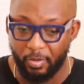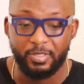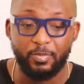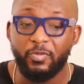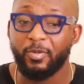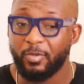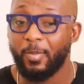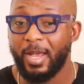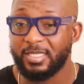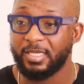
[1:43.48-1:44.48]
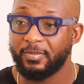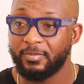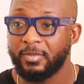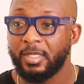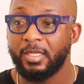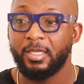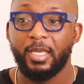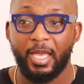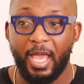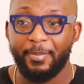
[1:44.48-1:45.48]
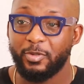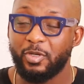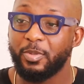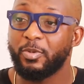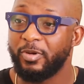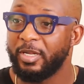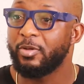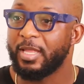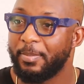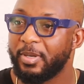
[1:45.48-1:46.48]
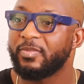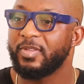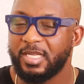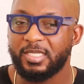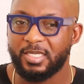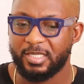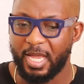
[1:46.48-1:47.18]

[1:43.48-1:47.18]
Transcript: course, move from Kumasi. I'm not sure people really know that bit of. Yes.